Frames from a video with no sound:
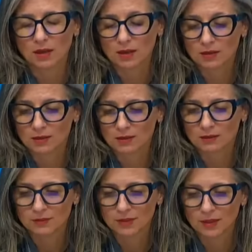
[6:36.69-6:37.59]

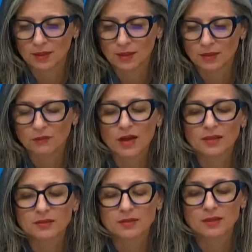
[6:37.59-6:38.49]

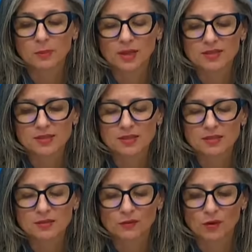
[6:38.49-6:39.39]
fact that the
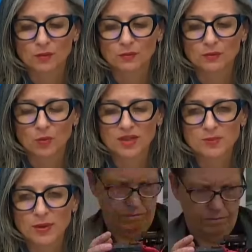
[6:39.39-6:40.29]
Palestinians from the
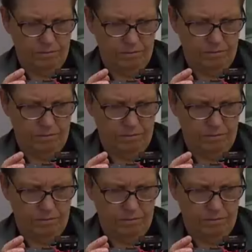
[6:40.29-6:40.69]
West Bank